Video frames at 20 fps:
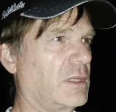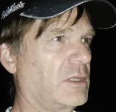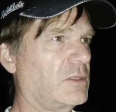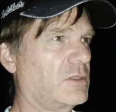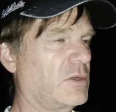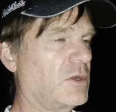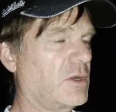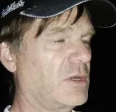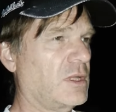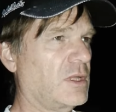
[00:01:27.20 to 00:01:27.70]

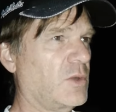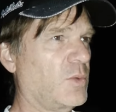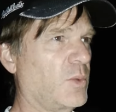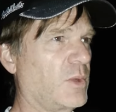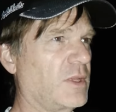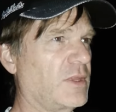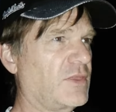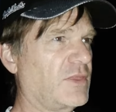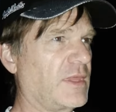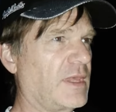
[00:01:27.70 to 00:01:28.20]
Turning
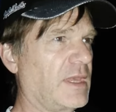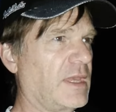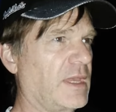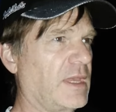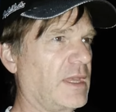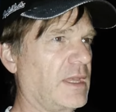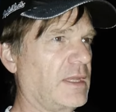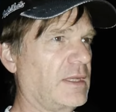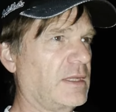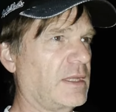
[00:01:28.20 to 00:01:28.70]

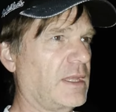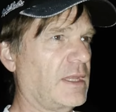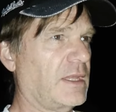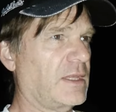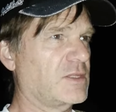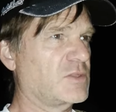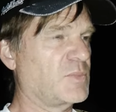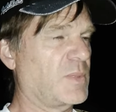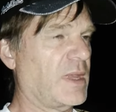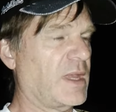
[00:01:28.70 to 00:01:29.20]
within
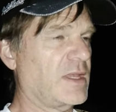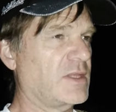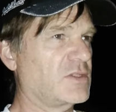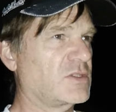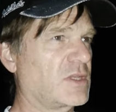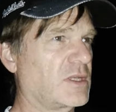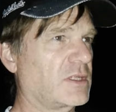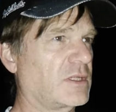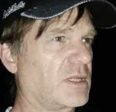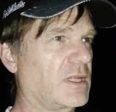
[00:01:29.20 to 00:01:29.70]
is
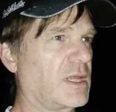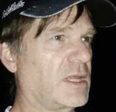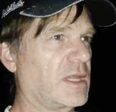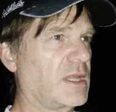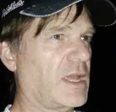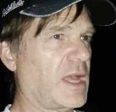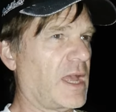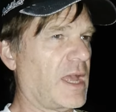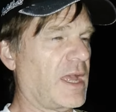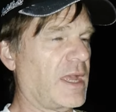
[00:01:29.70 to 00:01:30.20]
basically
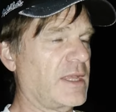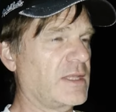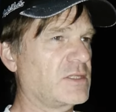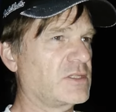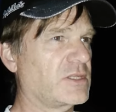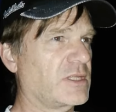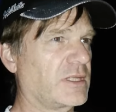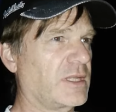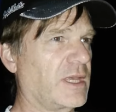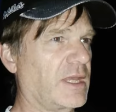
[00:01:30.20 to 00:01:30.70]

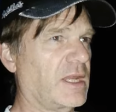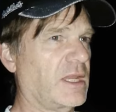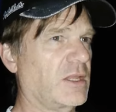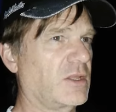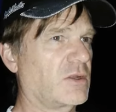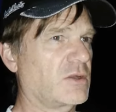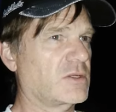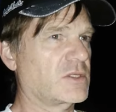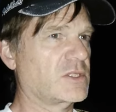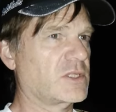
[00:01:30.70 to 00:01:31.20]
isolating
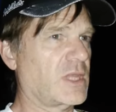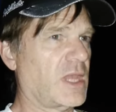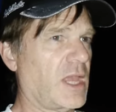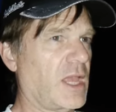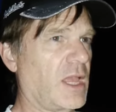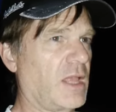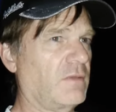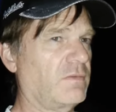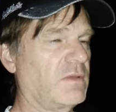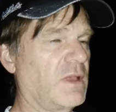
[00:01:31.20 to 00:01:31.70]

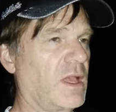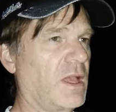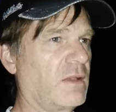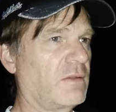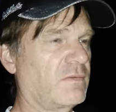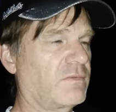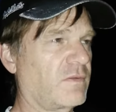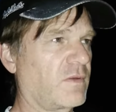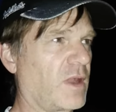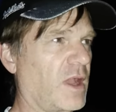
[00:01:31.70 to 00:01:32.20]
yourself
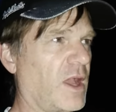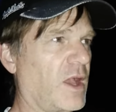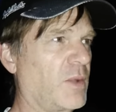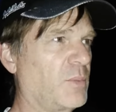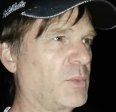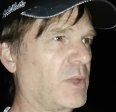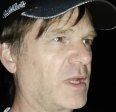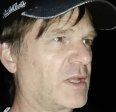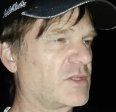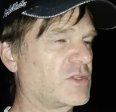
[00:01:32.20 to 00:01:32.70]
from
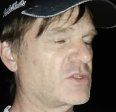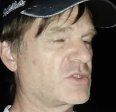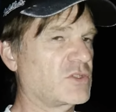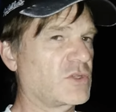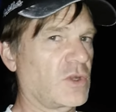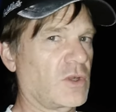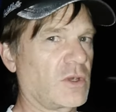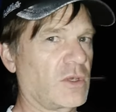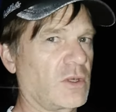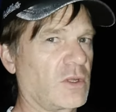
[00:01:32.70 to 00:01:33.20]

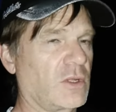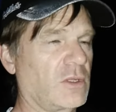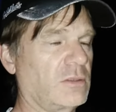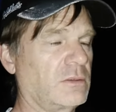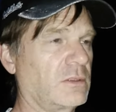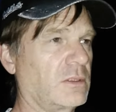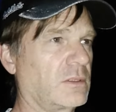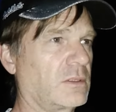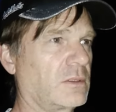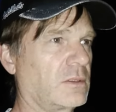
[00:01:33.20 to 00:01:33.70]
external
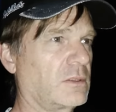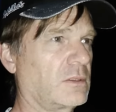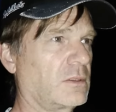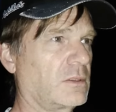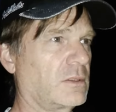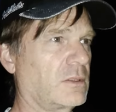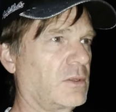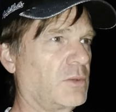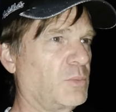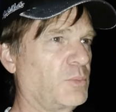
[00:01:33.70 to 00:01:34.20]

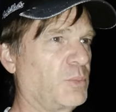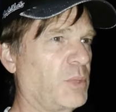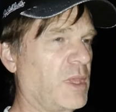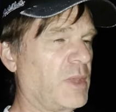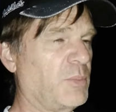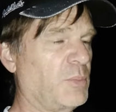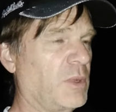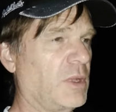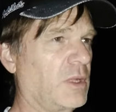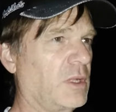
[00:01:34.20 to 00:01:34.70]

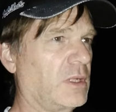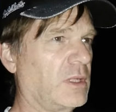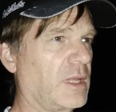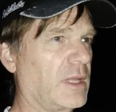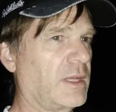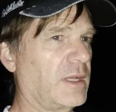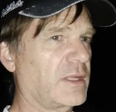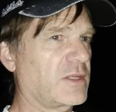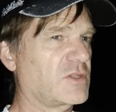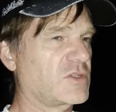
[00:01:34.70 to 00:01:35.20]
people
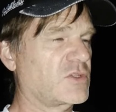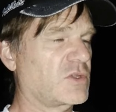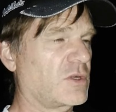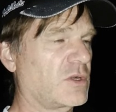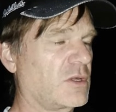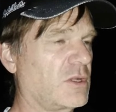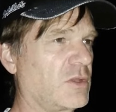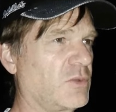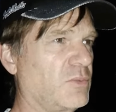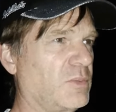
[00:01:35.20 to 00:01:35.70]
and
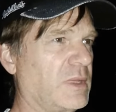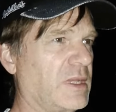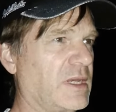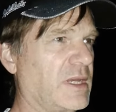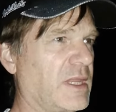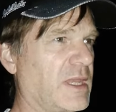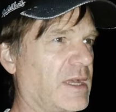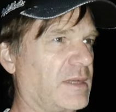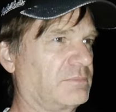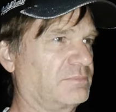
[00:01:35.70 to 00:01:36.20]
external
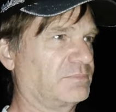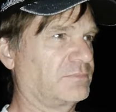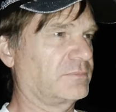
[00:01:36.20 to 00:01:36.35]
media.